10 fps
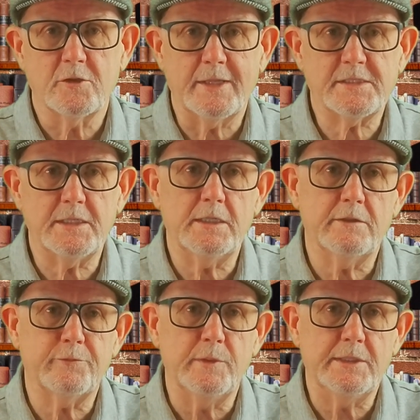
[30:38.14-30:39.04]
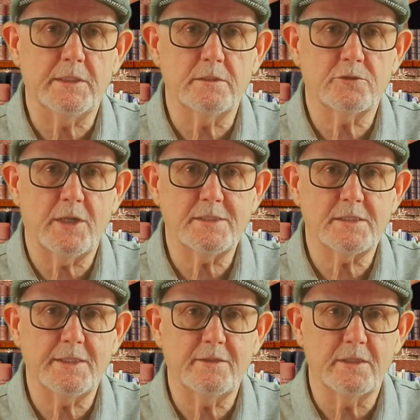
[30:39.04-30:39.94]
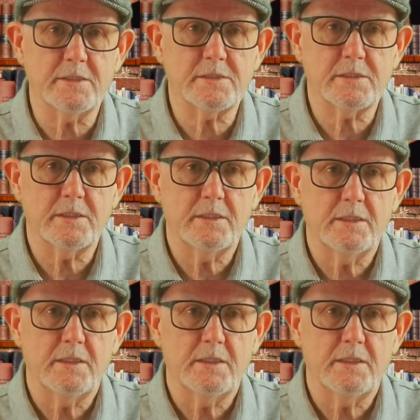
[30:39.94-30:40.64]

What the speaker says: So let's see if we can translate this